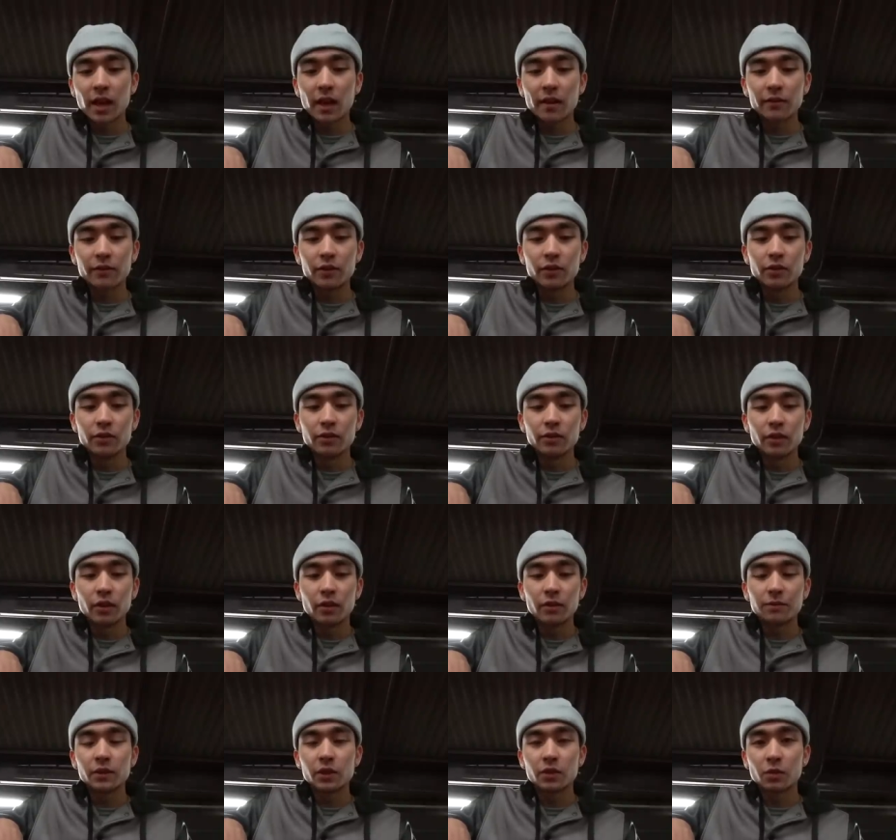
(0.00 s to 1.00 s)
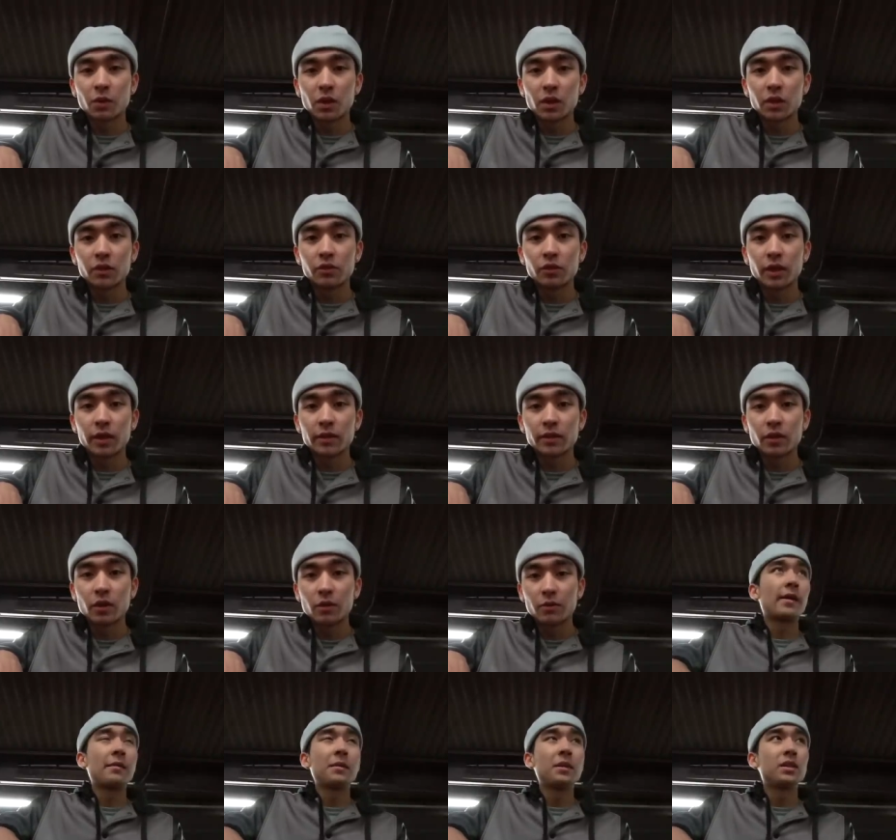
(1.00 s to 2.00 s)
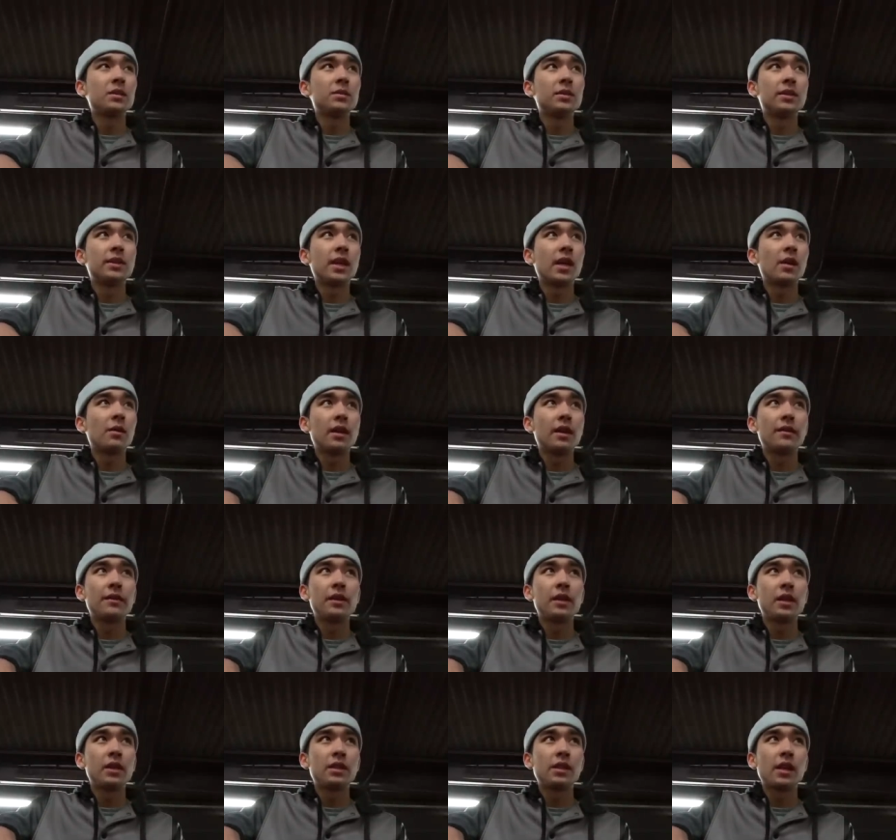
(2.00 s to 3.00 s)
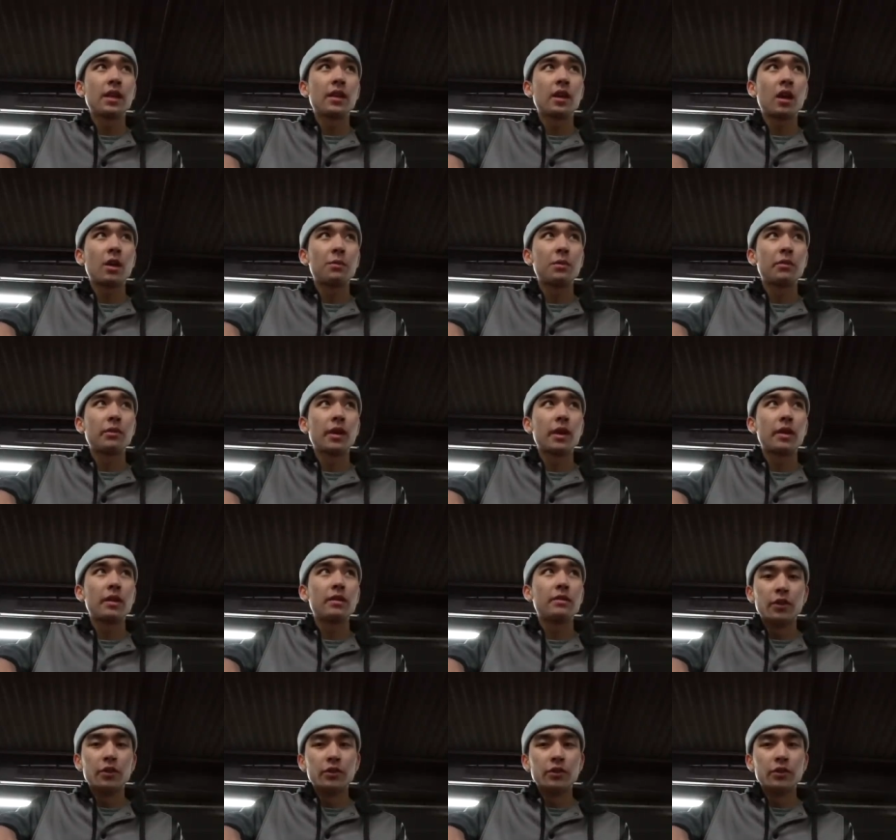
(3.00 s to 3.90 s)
have to, so just want to let you guys know. Kind of makes me sad, everything's getting copyrighted.